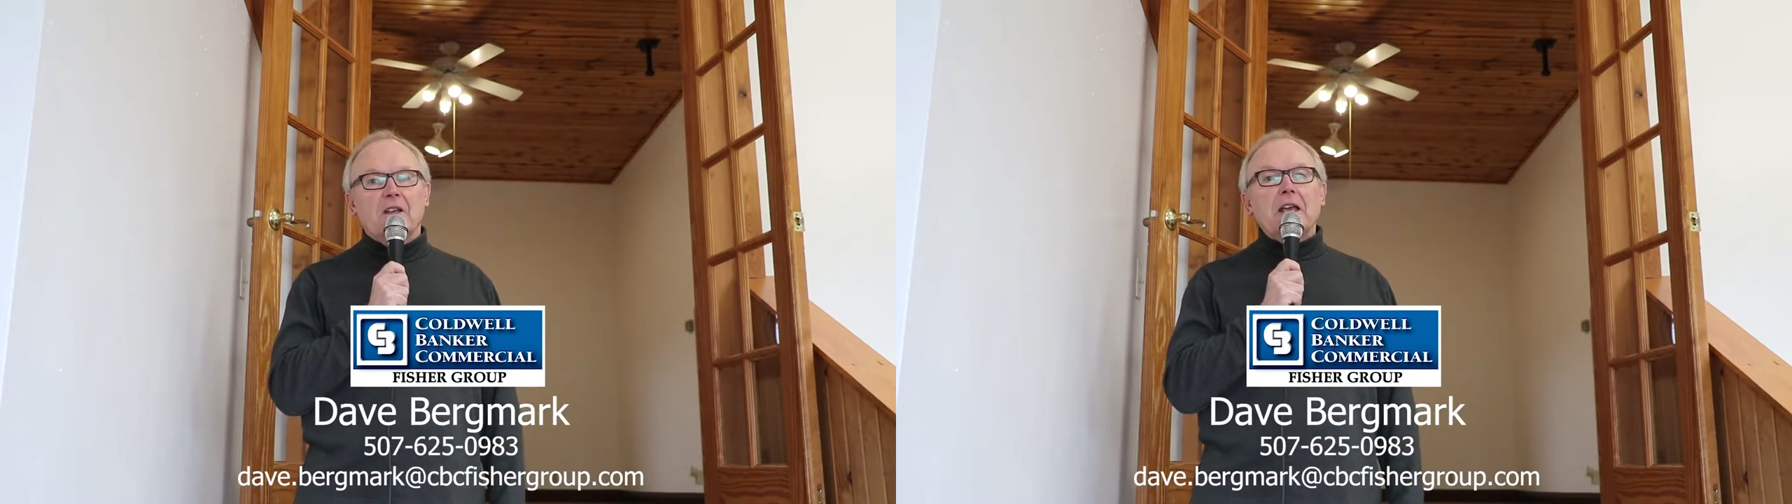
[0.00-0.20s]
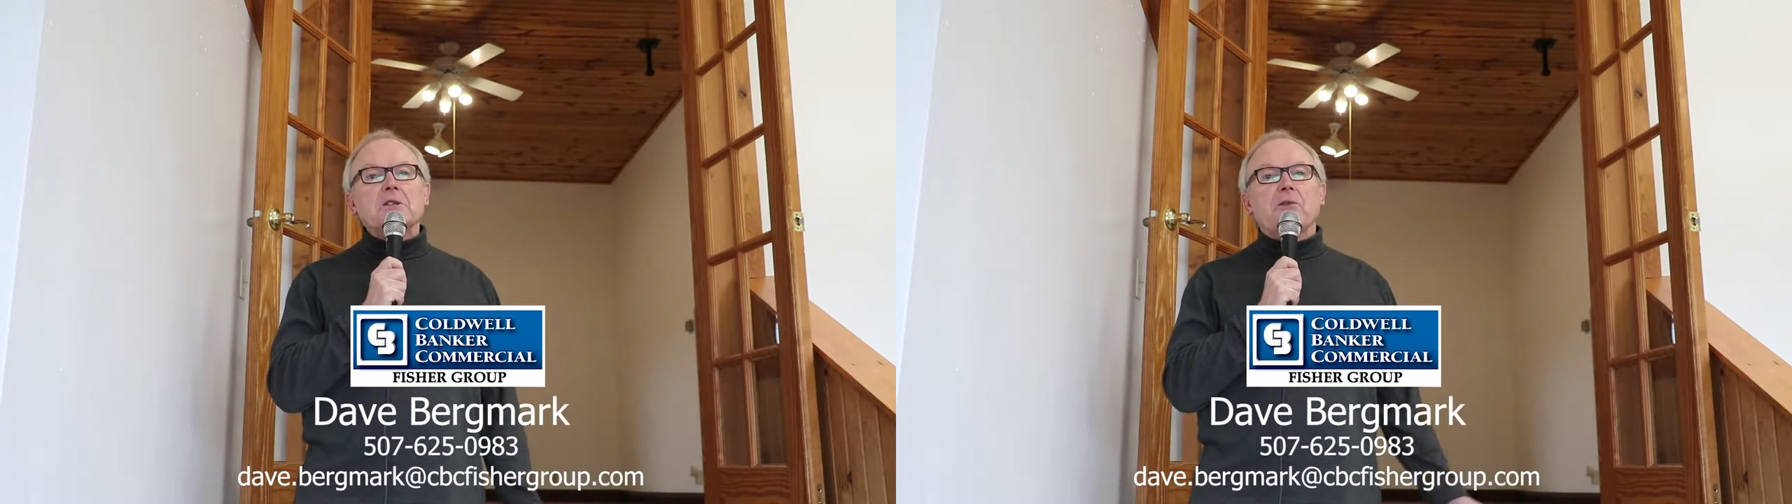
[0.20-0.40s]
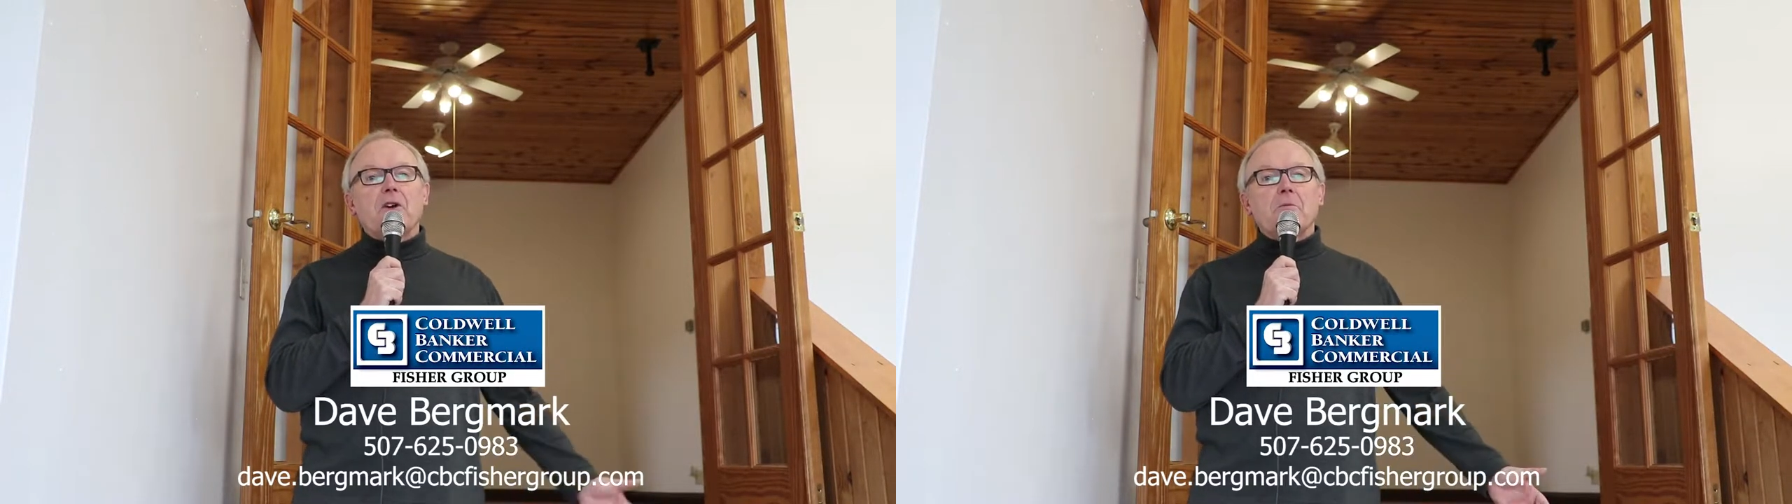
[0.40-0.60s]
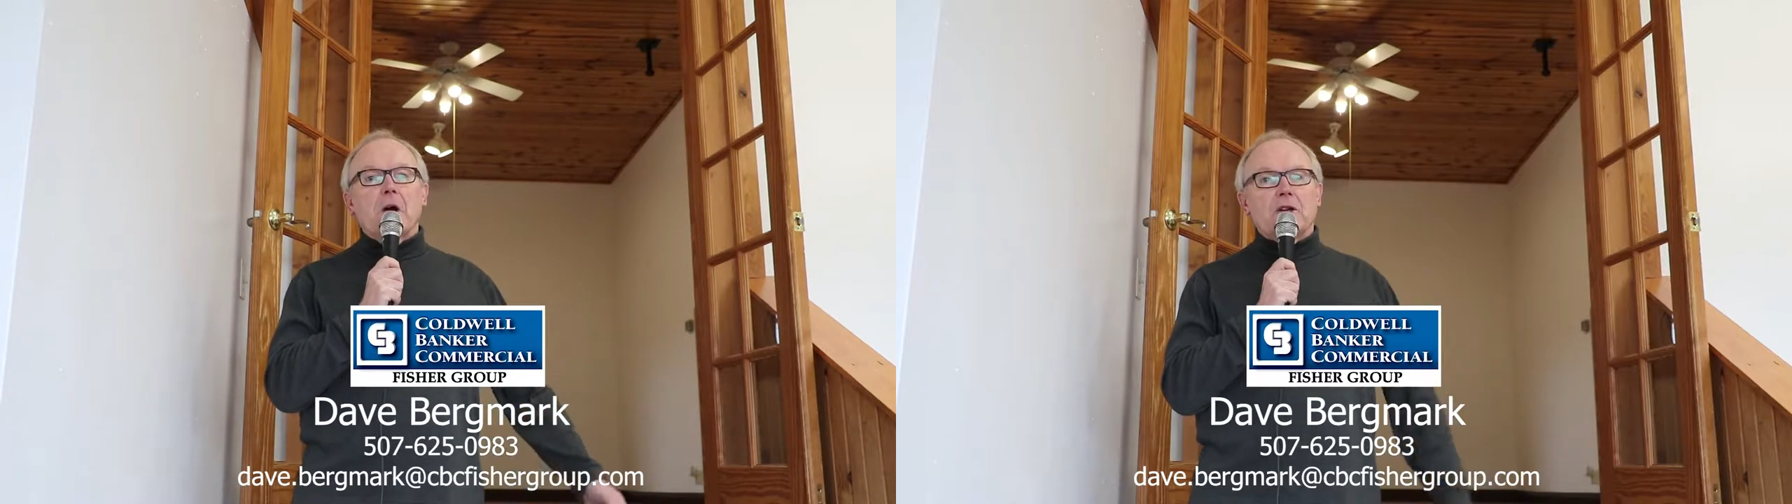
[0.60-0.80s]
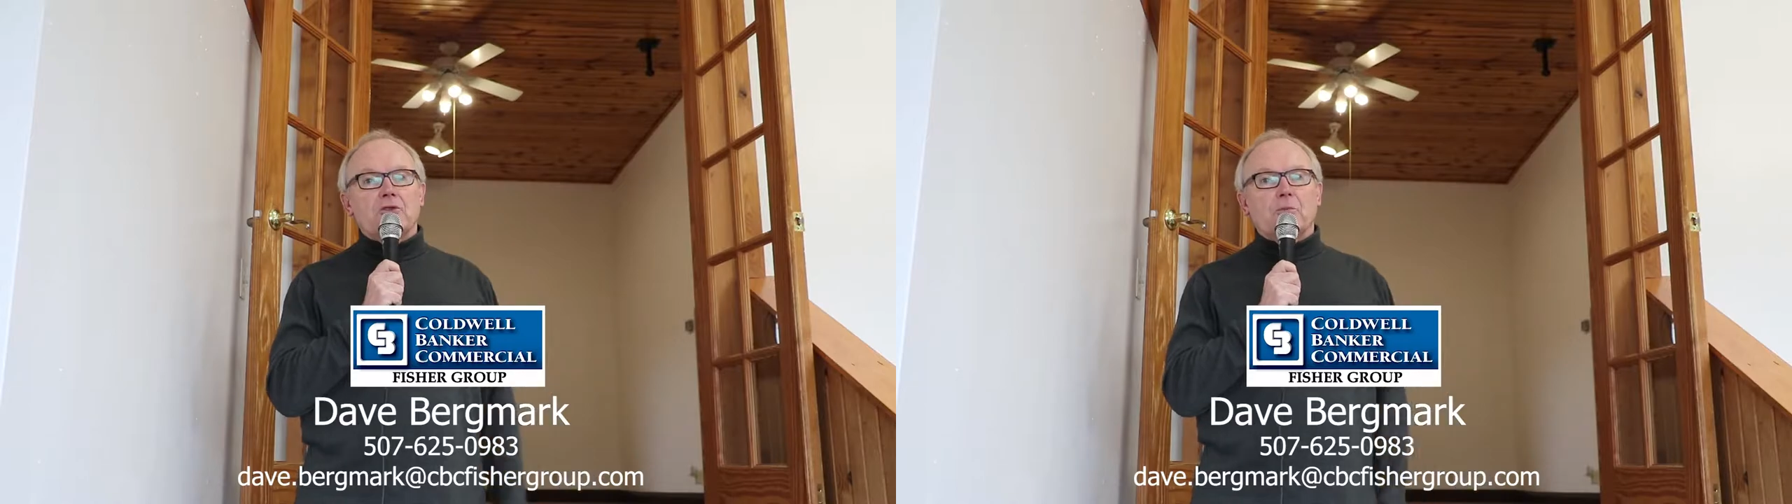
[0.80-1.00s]
Thanks very
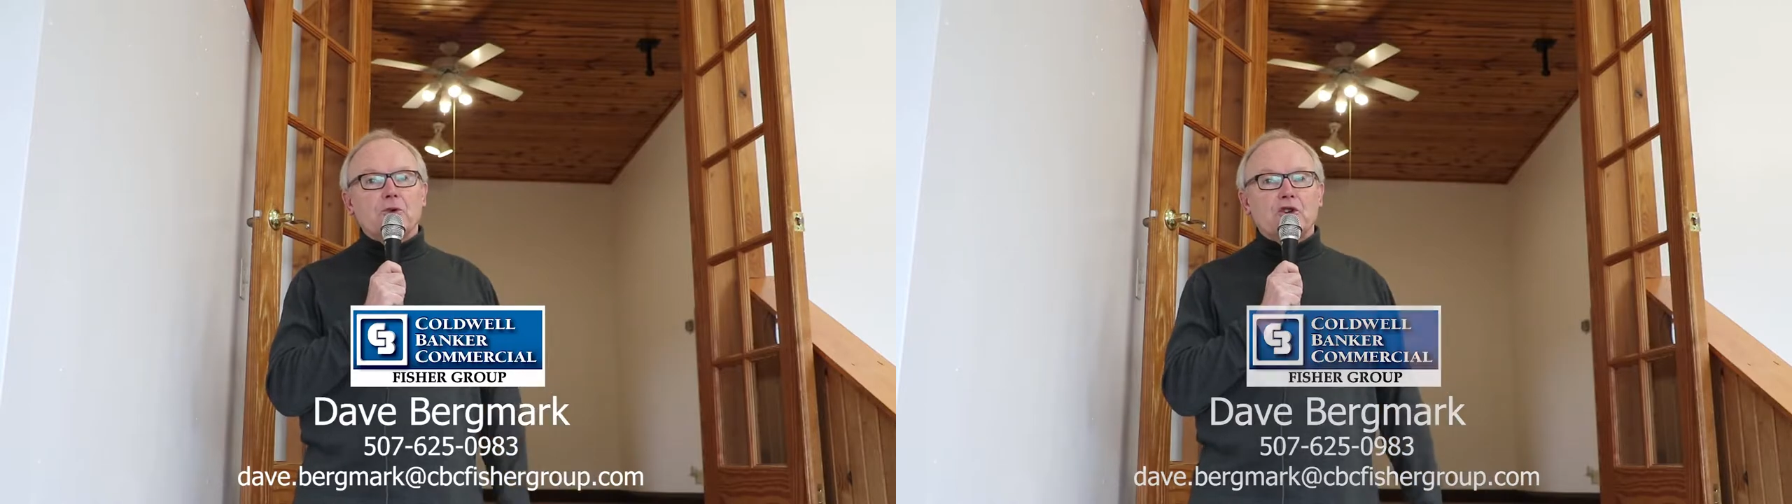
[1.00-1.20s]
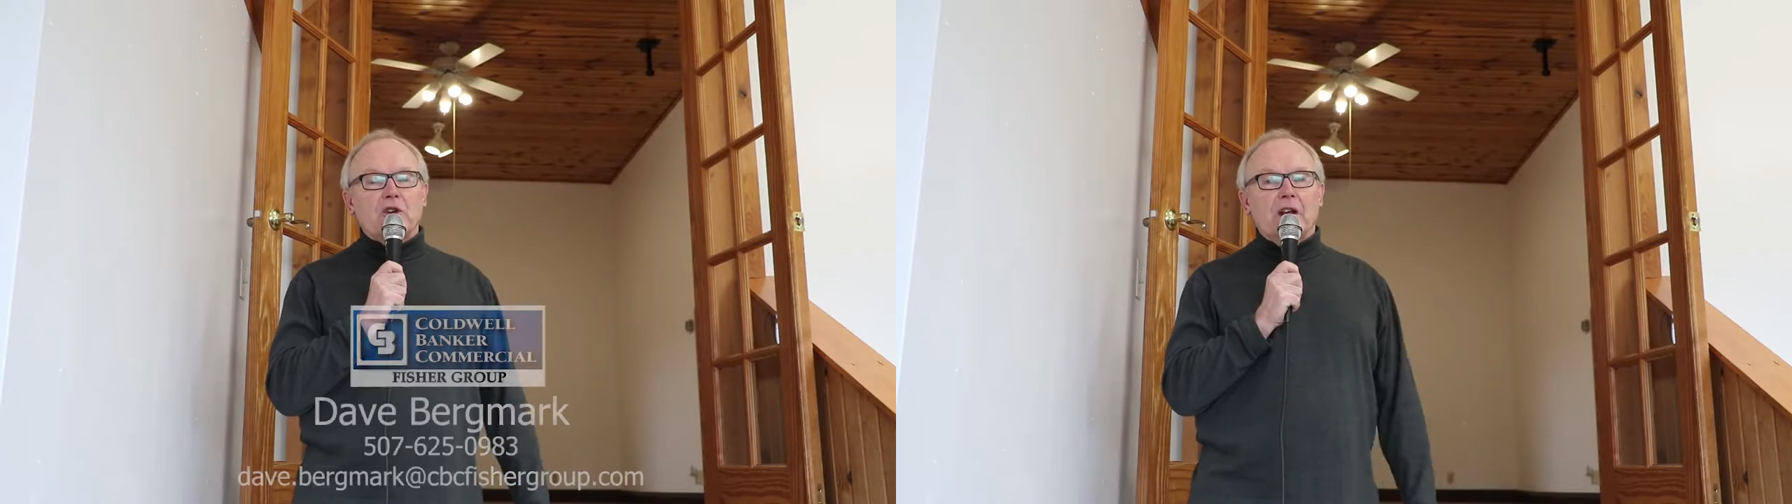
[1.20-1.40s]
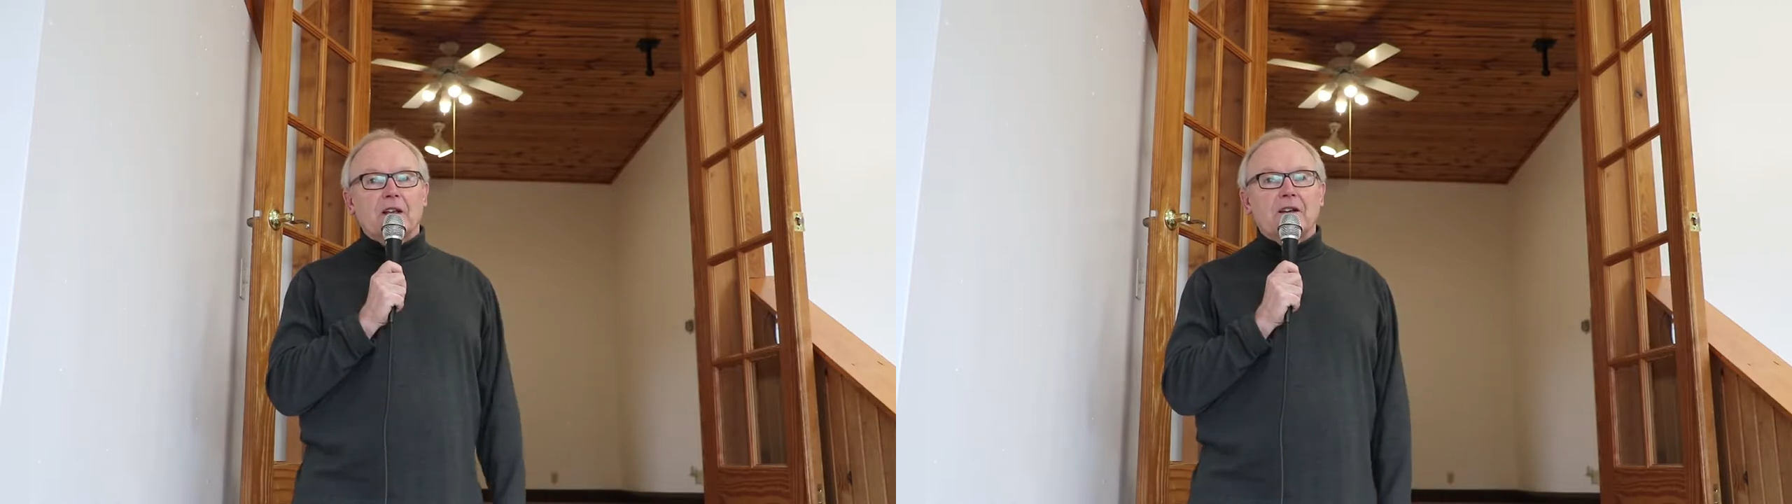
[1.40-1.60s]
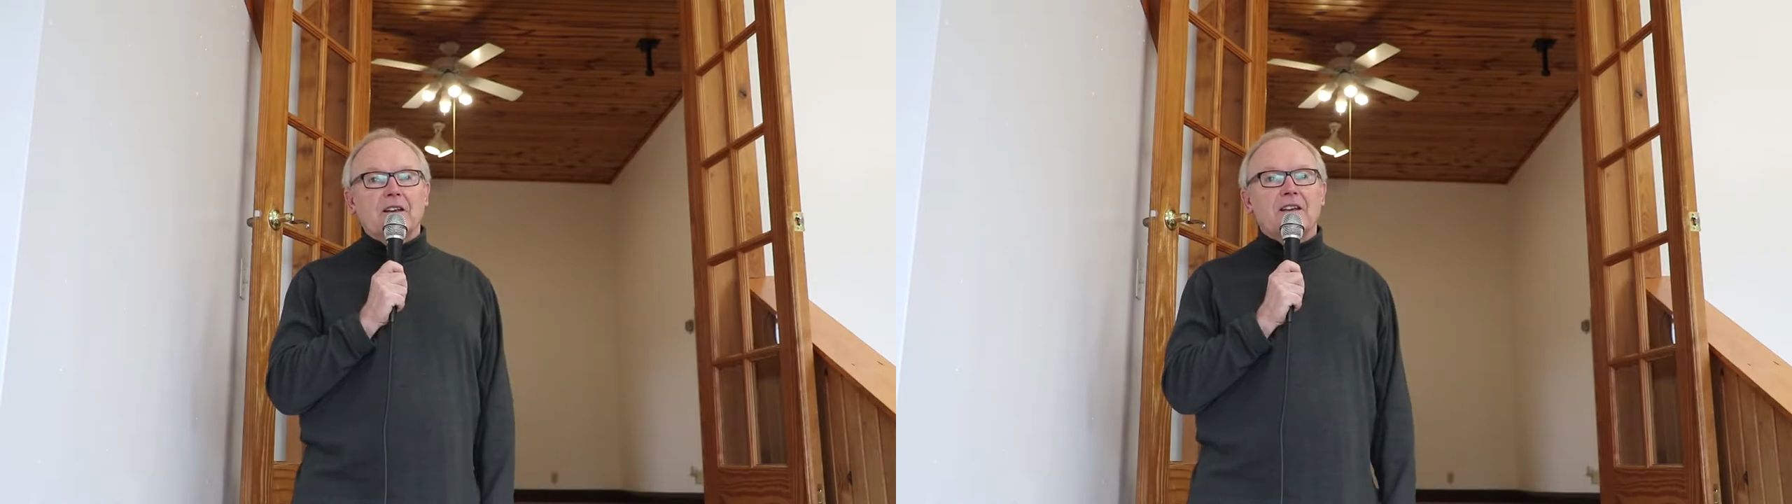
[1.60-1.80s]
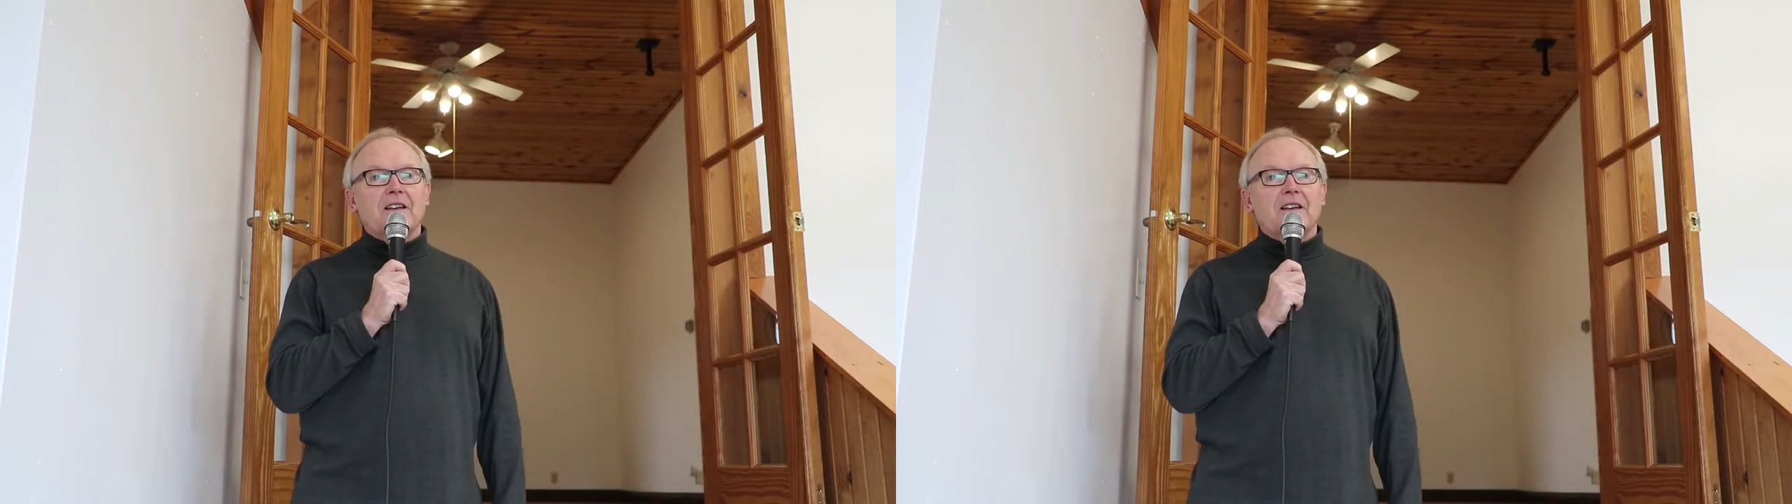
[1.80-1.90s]
much. Appreciate it.